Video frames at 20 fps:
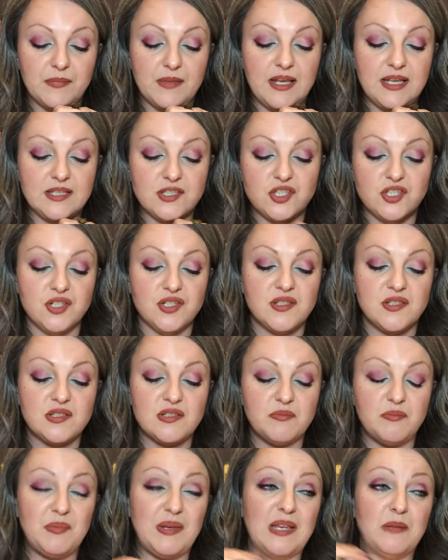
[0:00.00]
it's
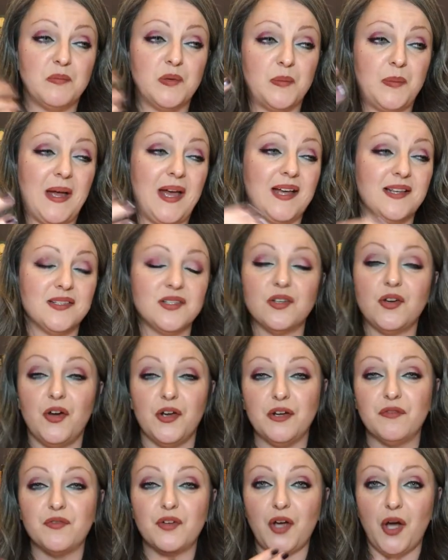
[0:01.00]
just being prepared to
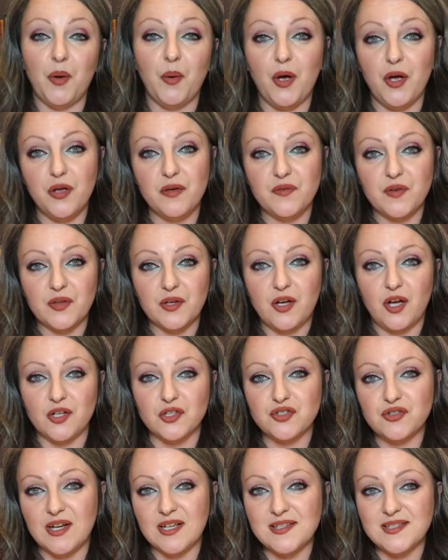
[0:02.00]
kind of go over the
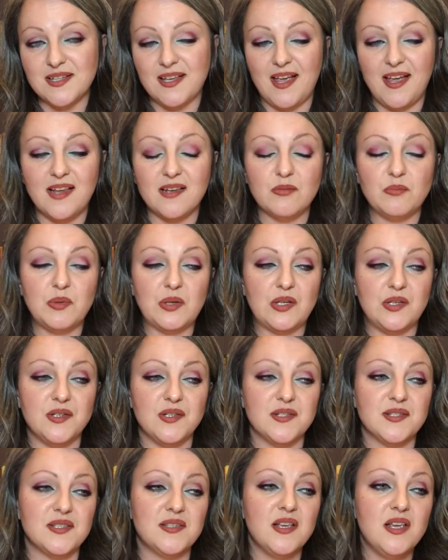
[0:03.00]
contract again,
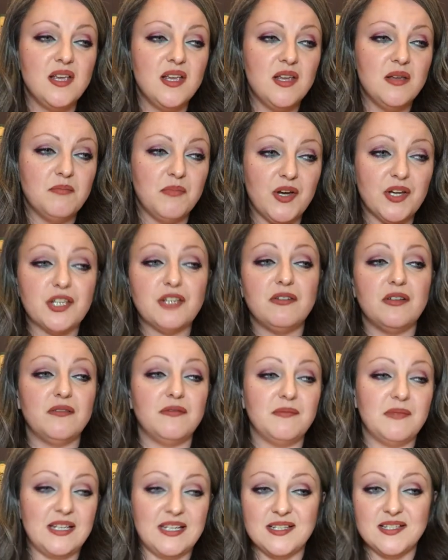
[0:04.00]
because Mercury
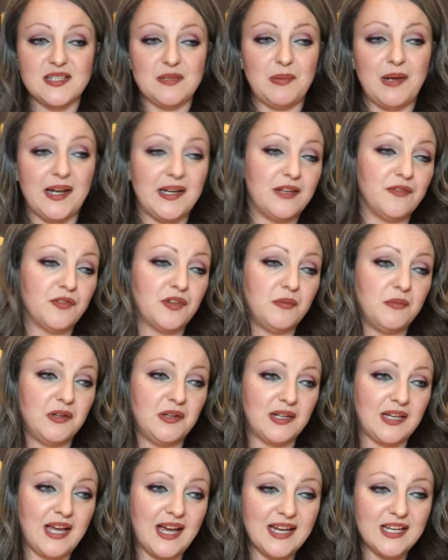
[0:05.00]
is the planet of
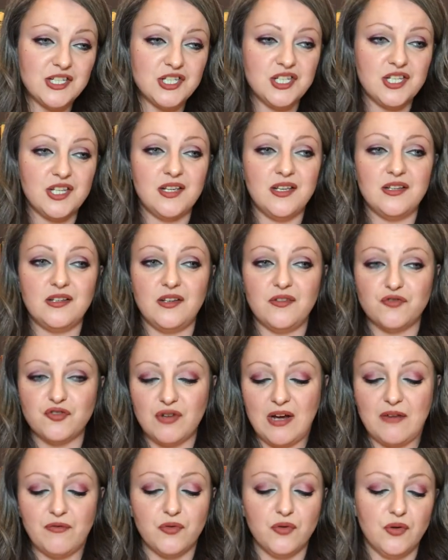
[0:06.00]
communication, of
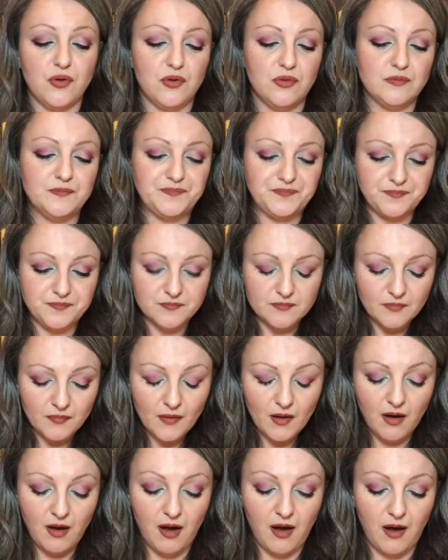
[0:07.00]
travel,
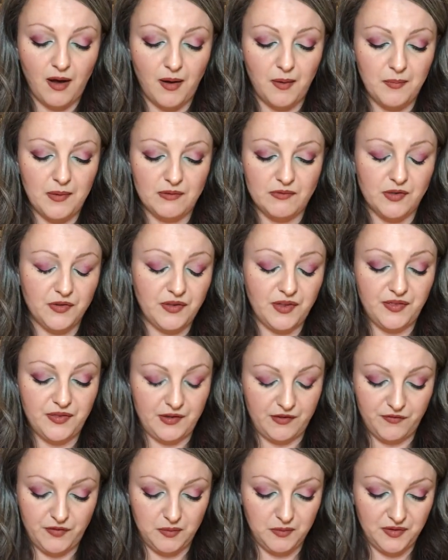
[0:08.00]
and
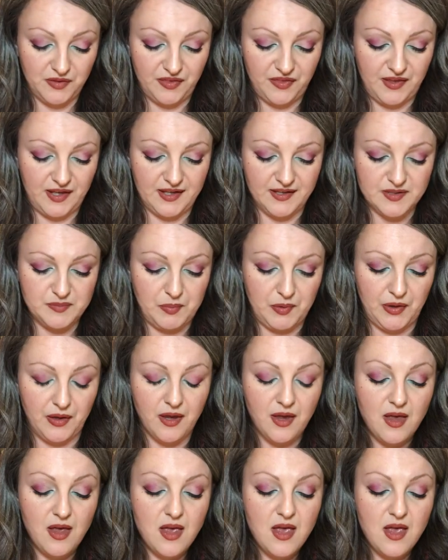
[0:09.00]
a few other things, but